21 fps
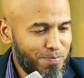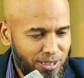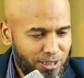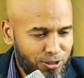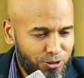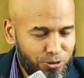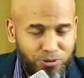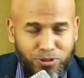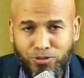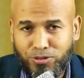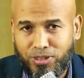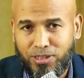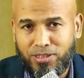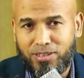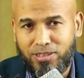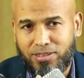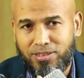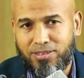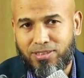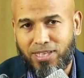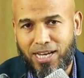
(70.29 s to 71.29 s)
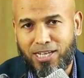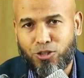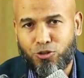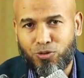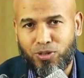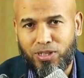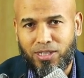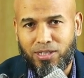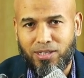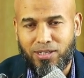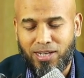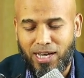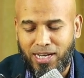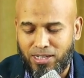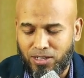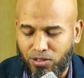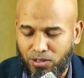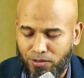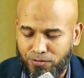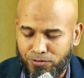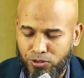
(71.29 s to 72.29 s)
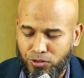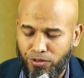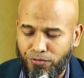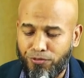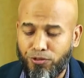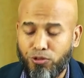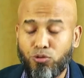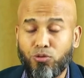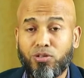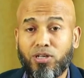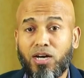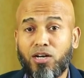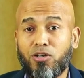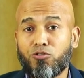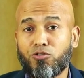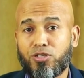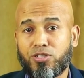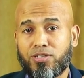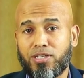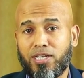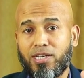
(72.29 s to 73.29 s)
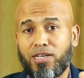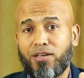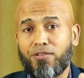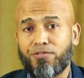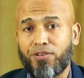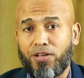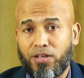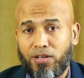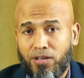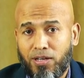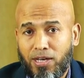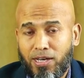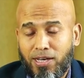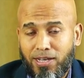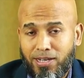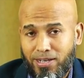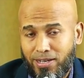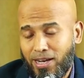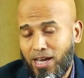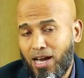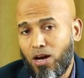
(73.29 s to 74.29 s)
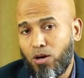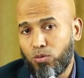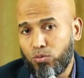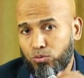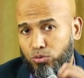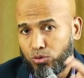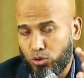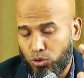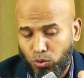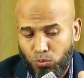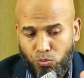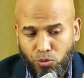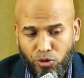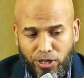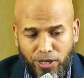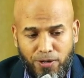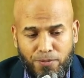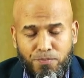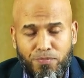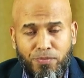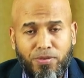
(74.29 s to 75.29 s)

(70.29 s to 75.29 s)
So you see this is actually a line graph. So if you don't understand even now, so don't worry.